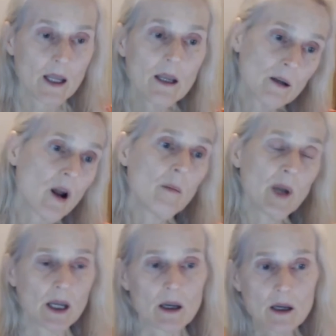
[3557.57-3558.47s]

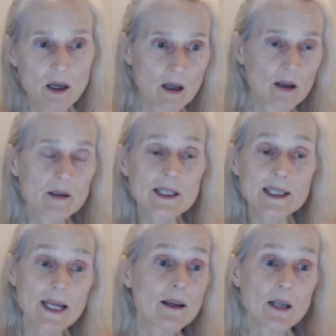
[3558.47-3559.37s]
economic
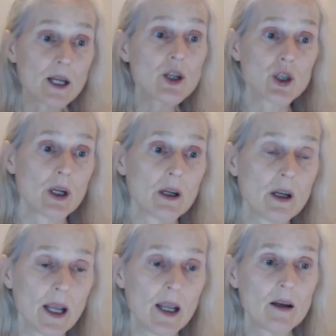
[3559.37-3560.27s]
stagnation
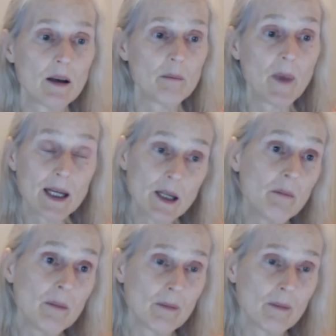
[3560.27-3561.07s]
in many